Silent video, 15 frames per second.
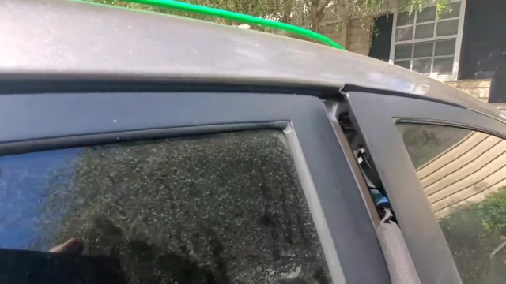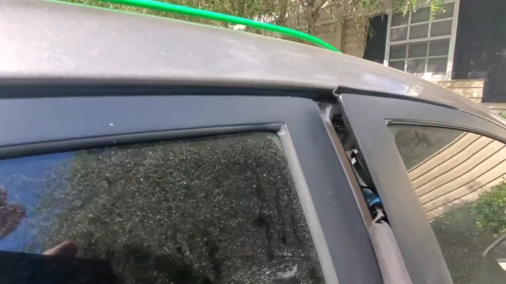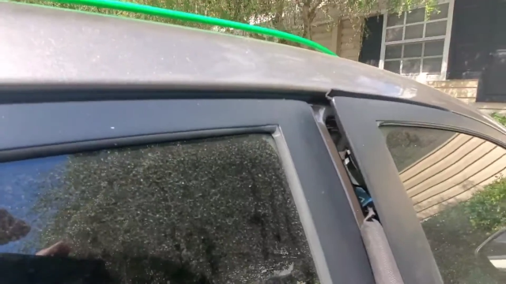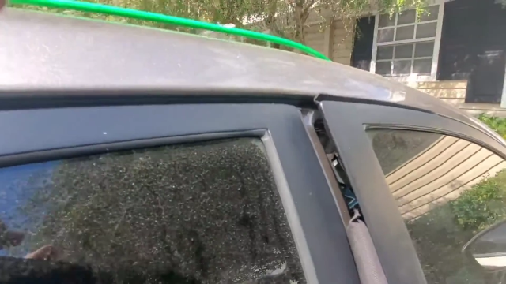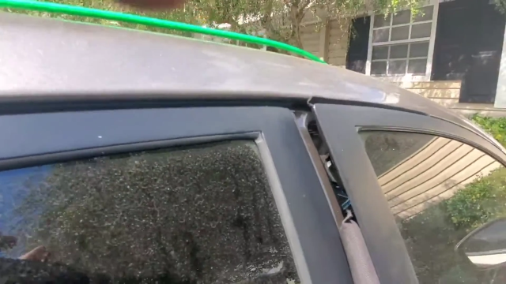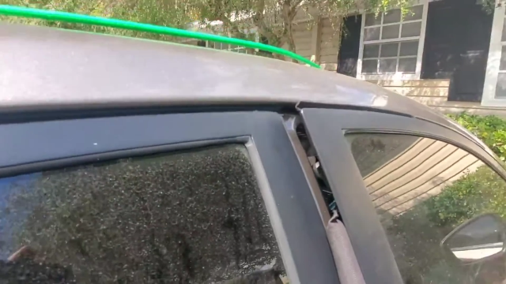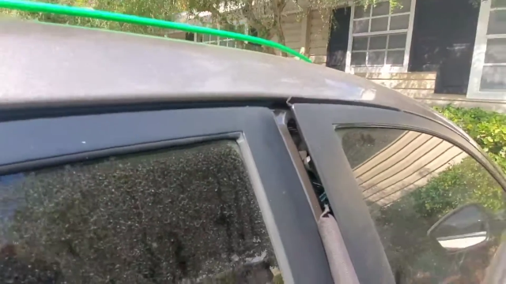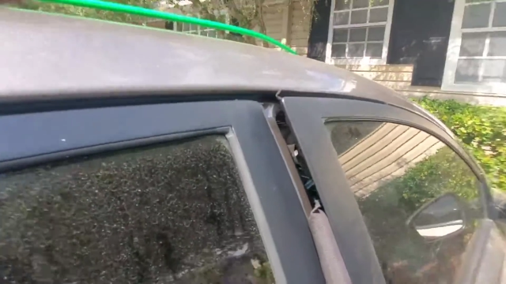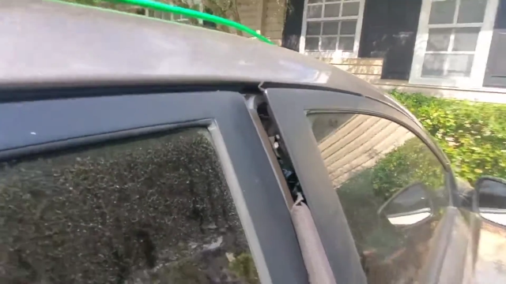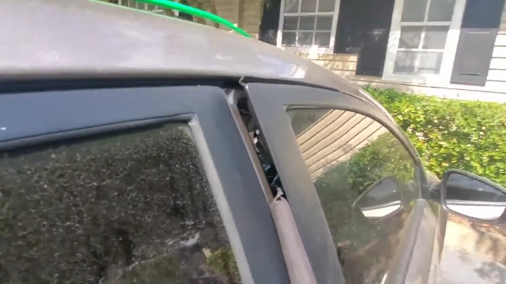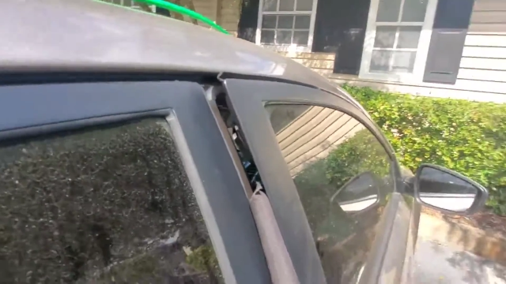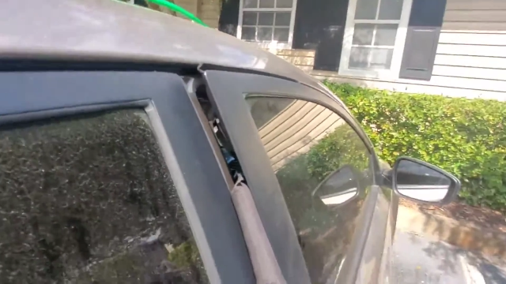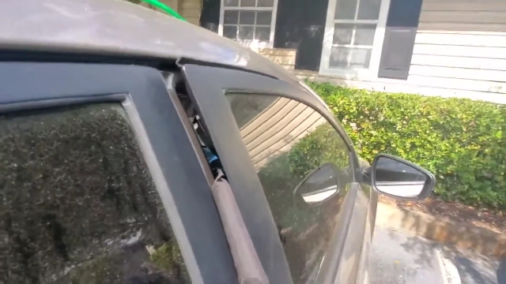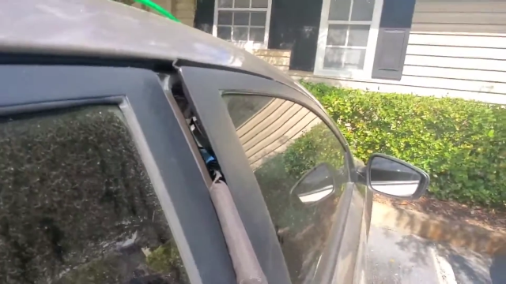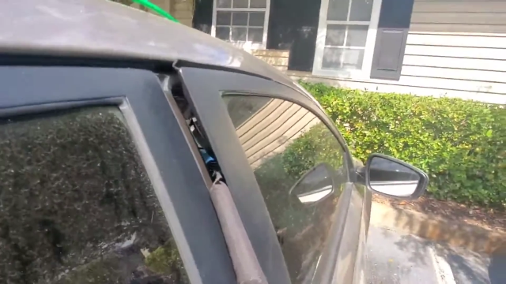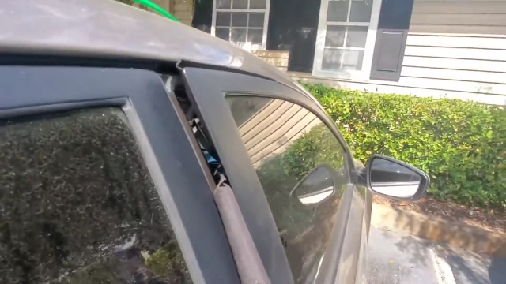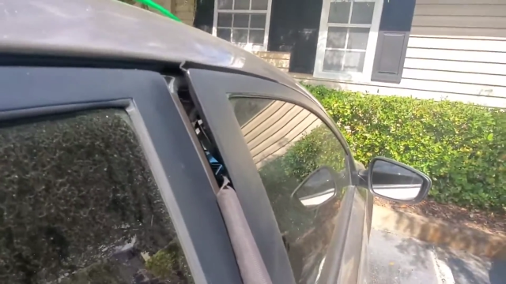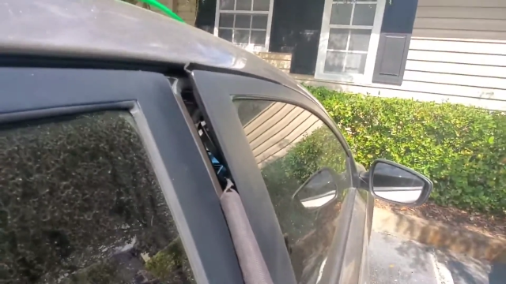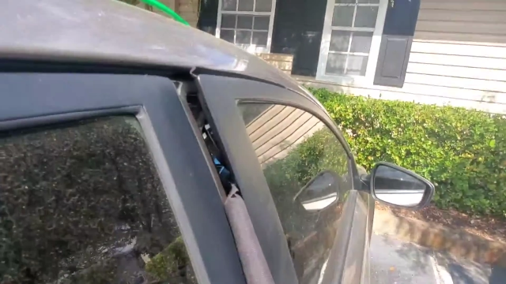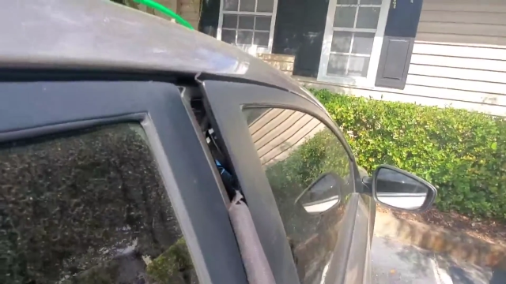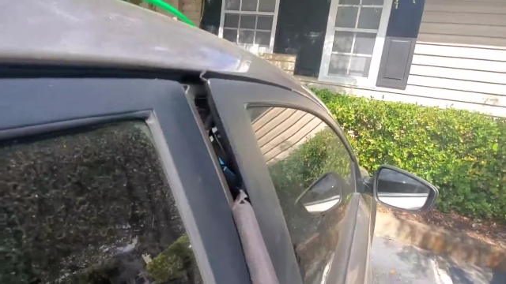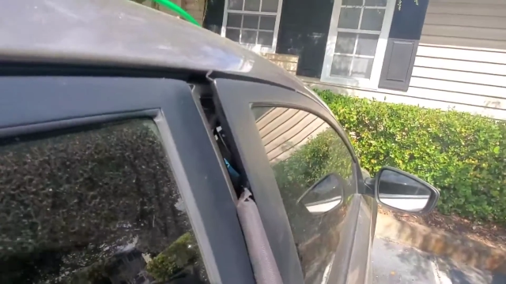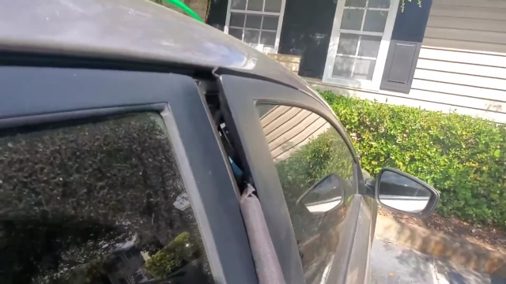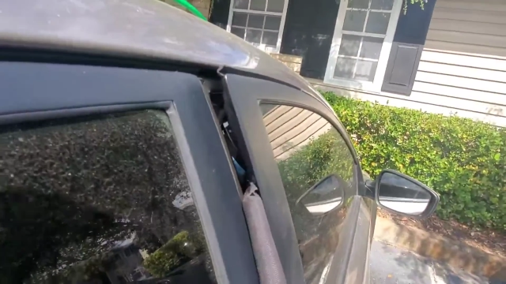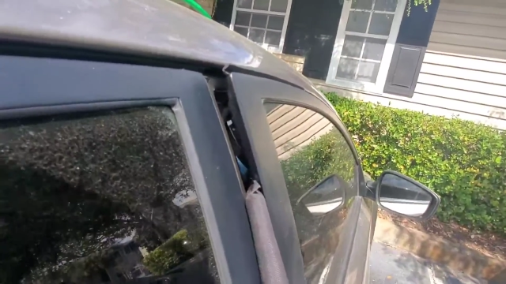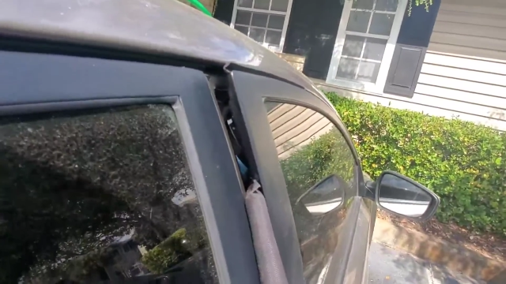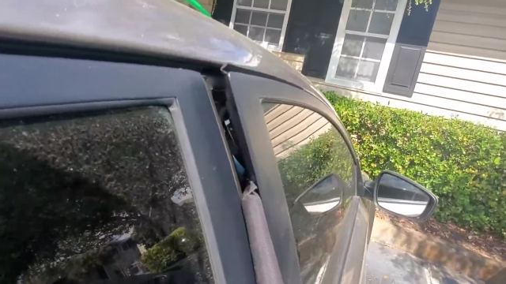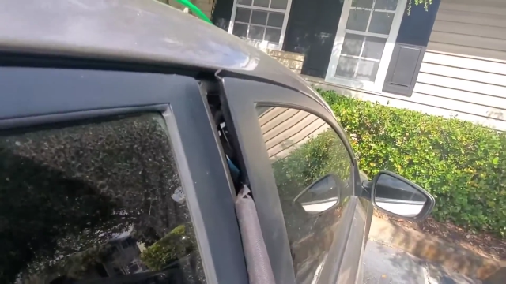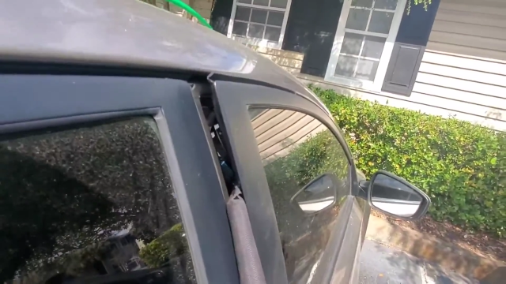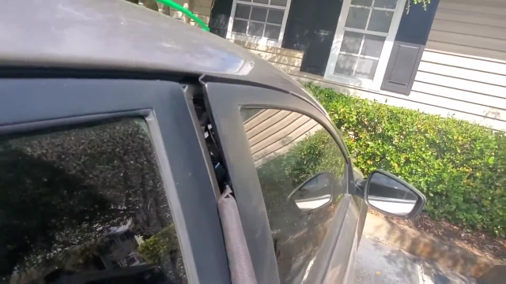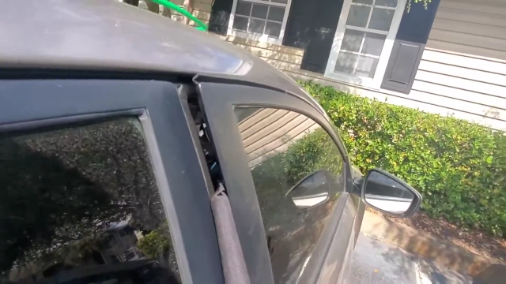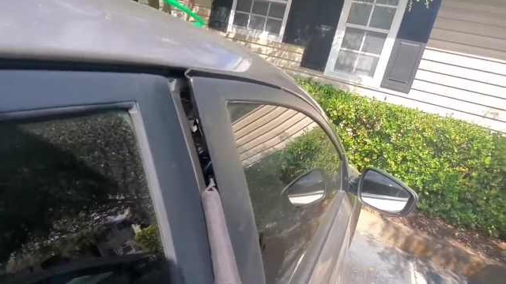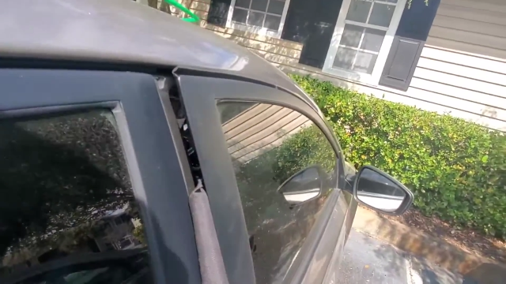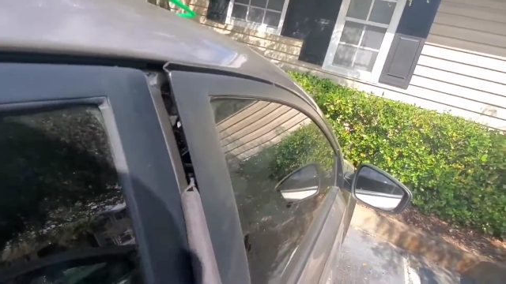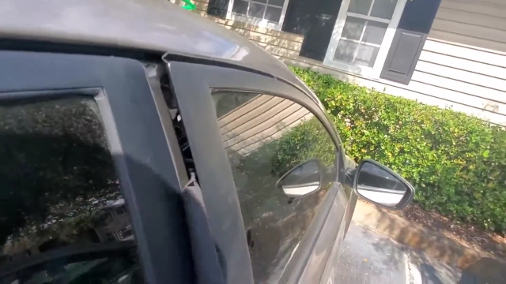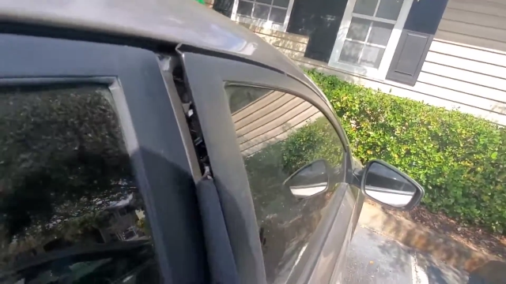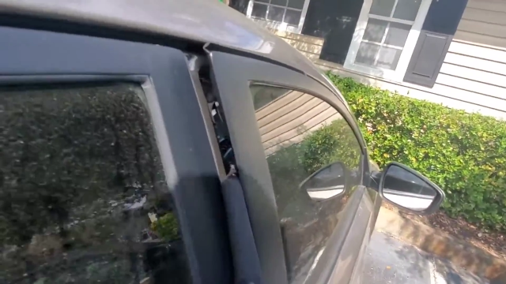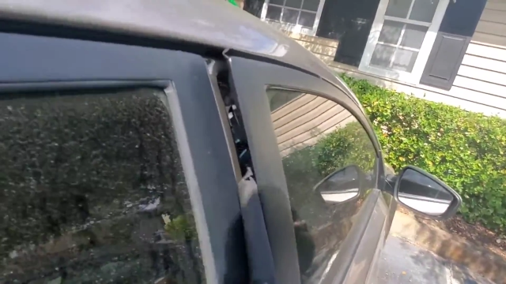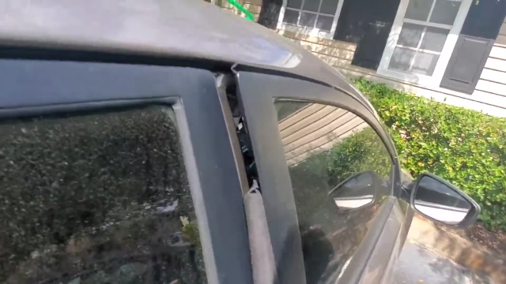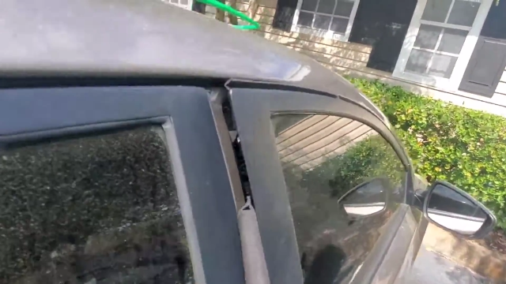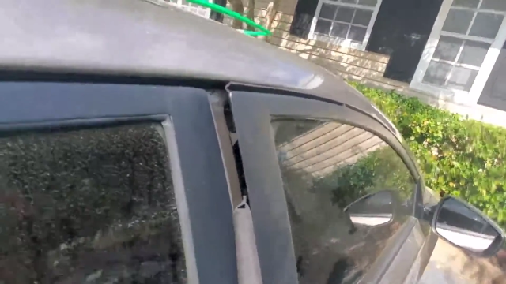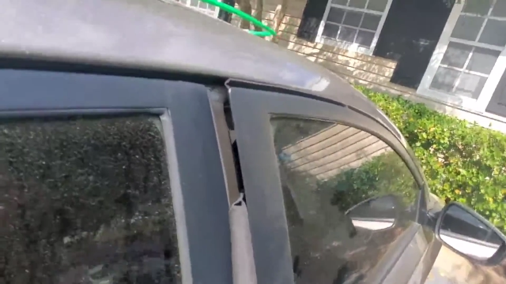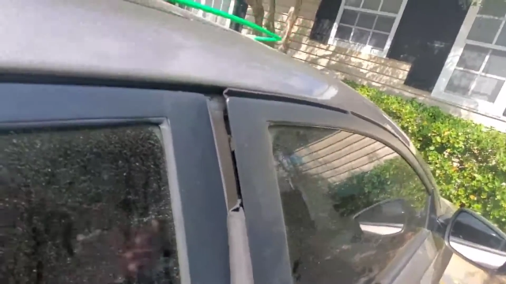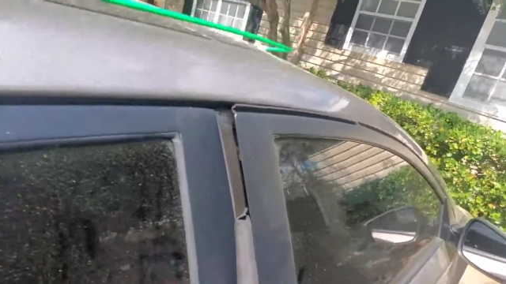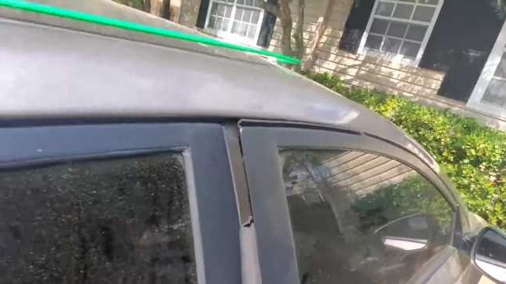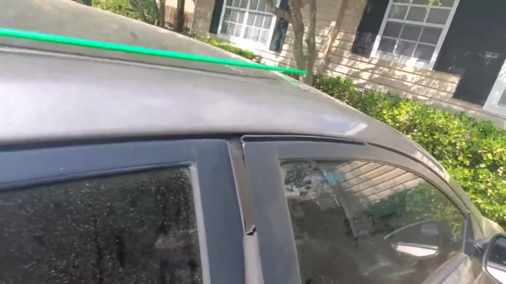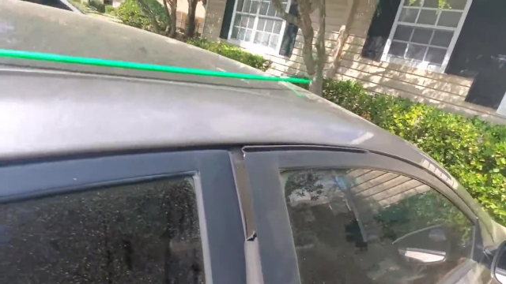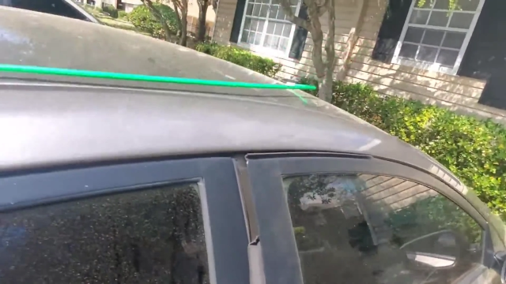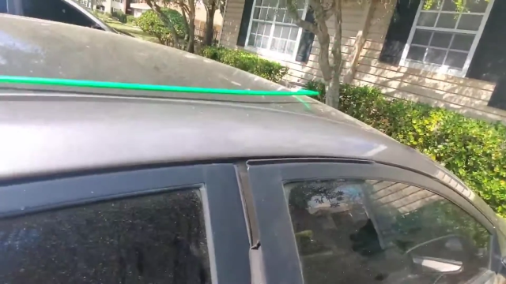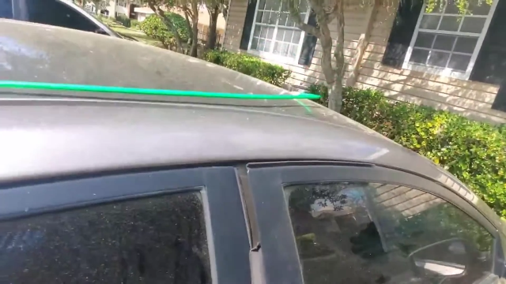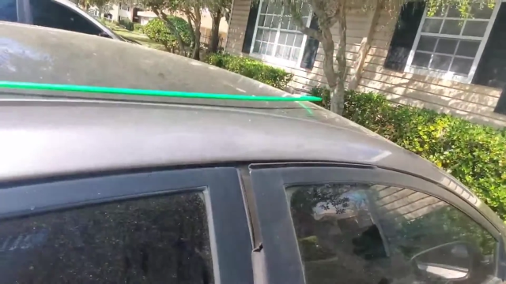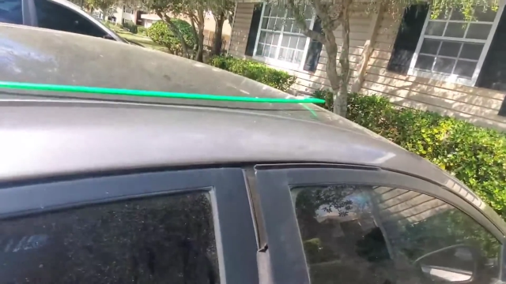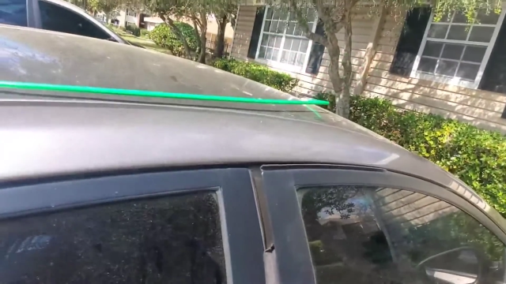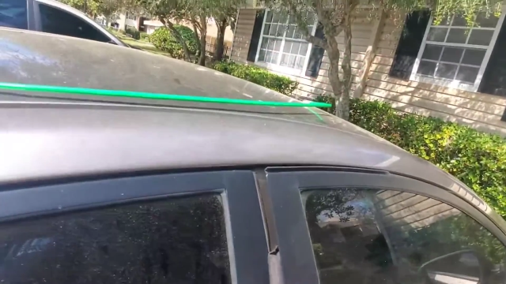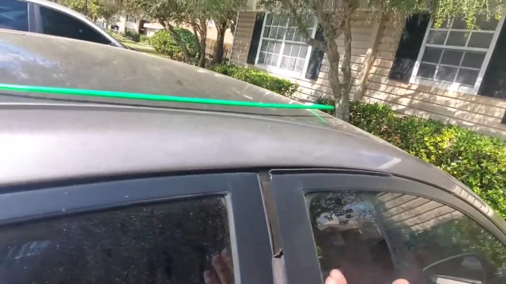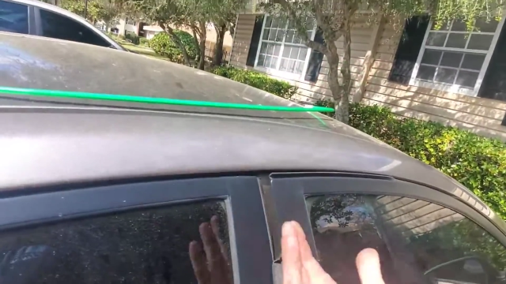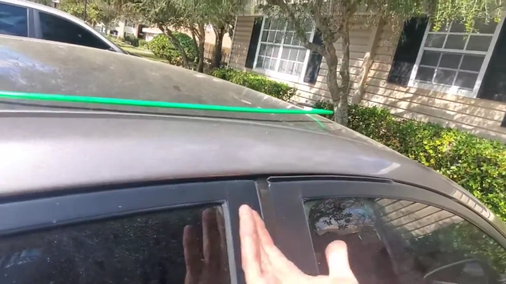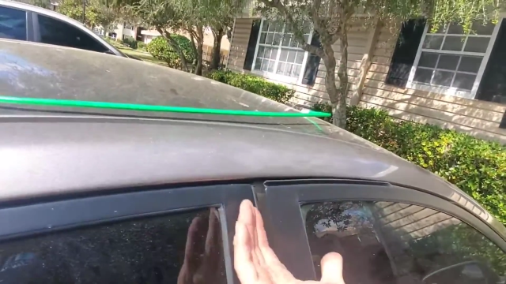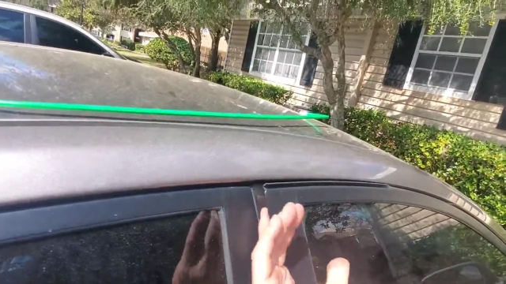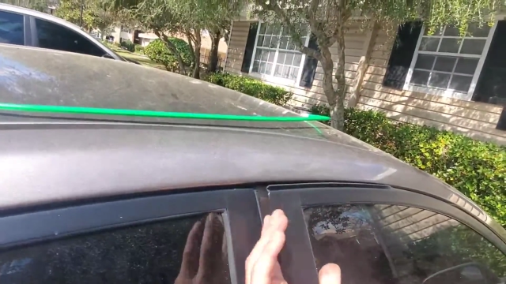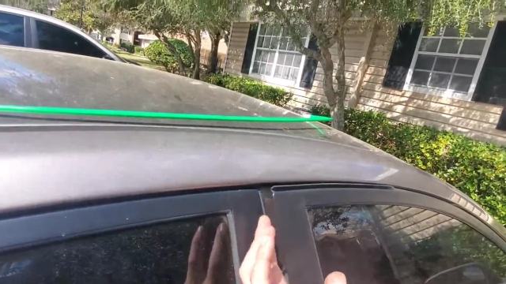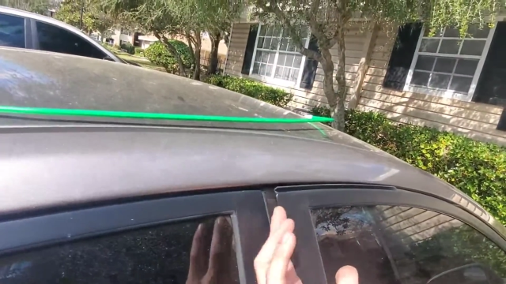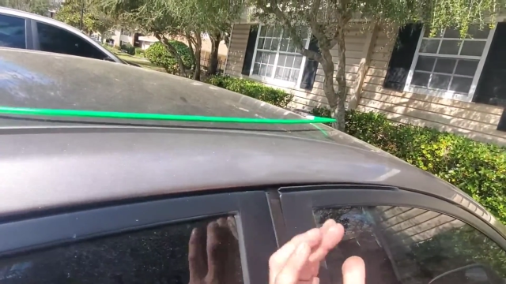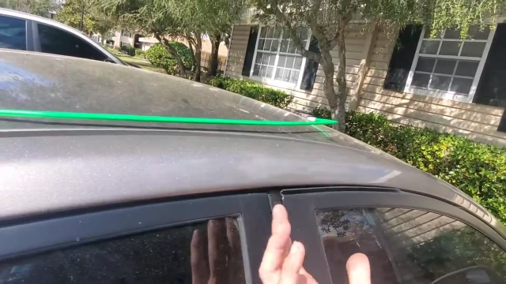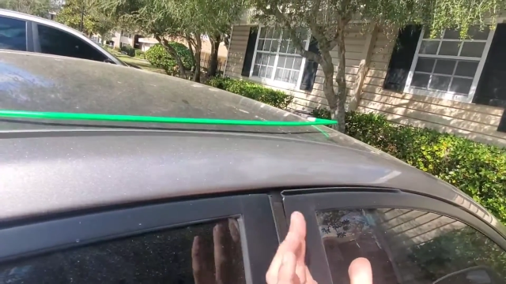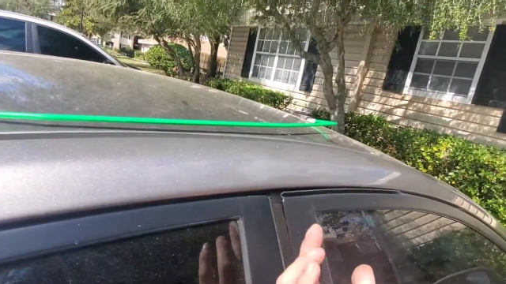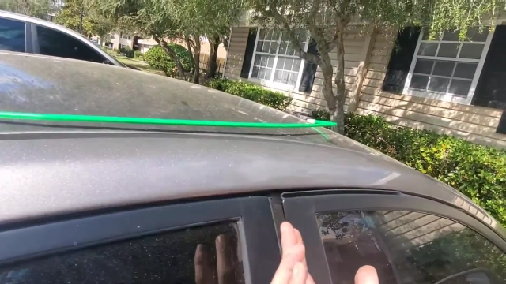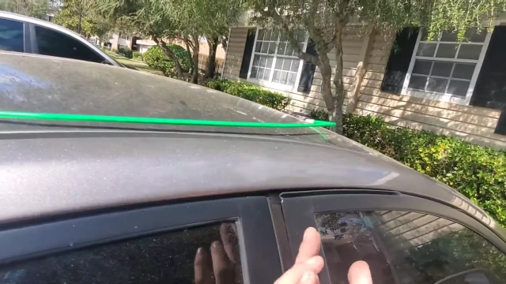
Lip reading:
[unreadable: no face in view]